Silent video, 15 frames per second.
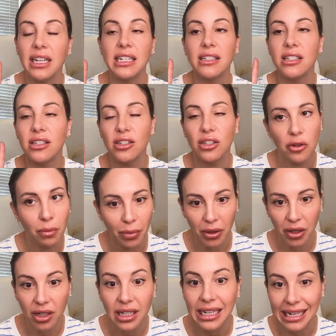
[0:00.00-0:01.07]
It's
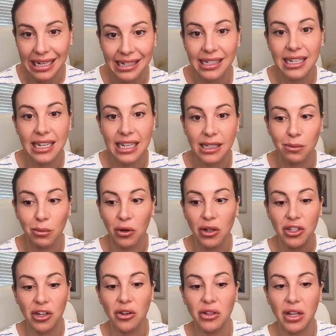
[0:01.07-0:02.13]
super easy. It's more
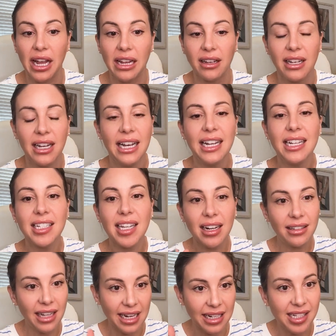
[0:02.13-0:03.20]
so like it's kind
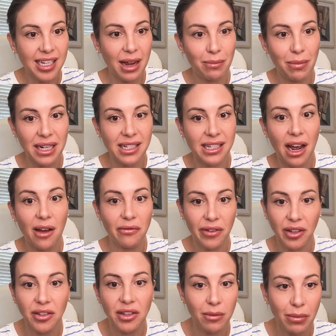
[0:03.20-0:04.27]
of like step by step,
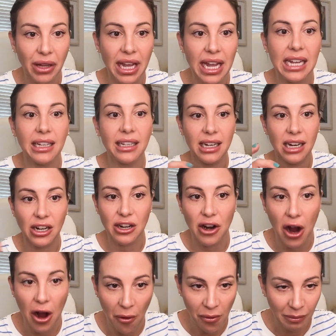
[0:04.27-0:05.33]
fill in the blank. Here you
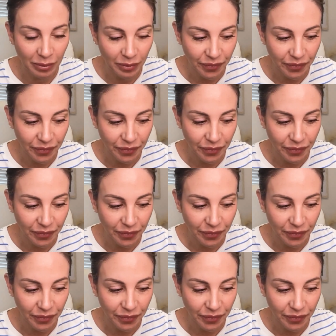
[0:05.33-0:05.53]
go.